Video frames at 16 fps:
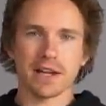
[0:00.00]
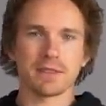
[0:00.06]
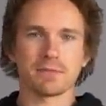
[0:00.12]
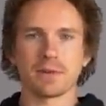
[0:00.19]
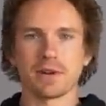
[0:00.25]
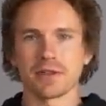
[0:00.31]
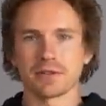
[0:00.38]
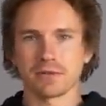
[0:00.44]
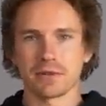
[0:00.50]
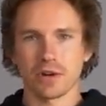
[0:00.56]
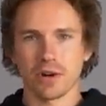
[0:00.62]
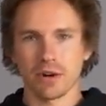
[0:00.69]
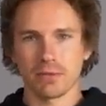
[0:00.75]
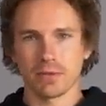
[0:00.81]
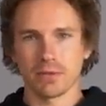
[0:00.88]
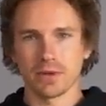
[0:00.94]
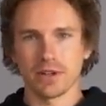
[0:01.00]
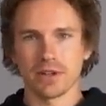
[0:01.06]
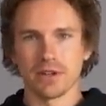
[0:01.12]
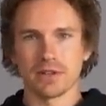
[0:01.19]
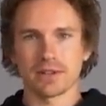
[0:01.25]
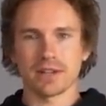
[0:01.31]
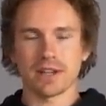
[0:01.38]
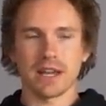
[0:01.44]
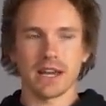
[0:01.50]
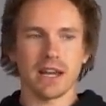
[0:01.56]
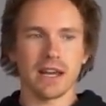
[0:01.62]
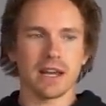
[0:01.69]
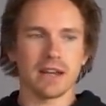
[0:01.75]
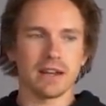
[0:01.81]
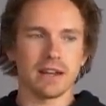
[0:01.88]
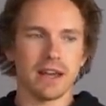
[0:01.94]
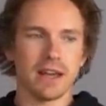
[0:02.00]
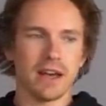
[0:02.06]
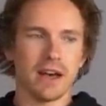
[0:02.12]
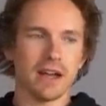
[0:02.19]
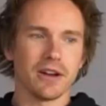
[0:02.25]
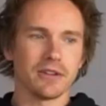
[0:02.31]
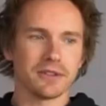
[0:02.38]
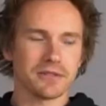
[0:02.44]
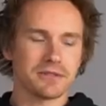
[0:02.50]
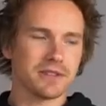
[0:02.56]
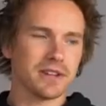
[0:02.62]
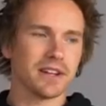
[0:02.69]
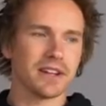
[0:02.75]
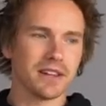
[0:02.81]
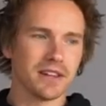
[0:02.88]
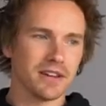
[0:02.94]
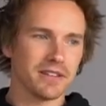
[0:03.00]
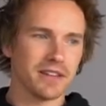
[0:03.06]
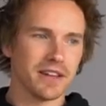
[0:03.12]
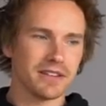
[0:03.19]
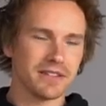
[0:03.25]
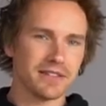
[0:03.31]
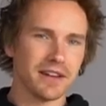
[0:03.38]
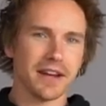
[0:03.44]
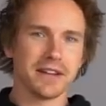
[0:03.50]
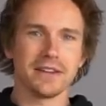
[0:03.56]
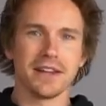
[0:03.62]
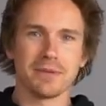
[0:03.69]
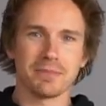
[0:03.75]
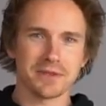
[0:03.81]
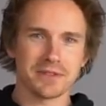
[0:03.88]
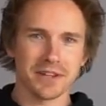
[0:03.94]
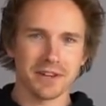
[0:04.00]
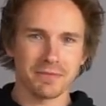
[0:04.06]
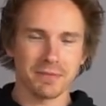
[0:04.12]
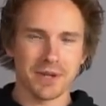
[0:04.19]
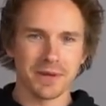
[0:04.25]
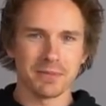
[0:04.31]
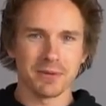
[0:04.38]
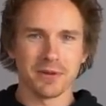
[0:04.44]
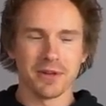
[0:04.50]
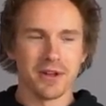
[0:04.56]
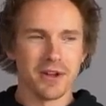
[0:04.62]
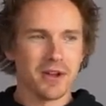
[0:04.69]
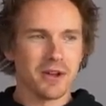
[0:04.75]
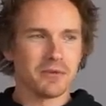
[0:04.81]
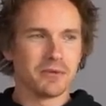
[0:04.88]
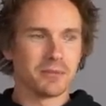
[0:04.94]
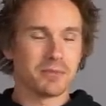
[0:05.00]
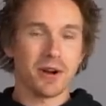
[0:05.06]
experience with carbon wheels, and I also said in there that 98% of people would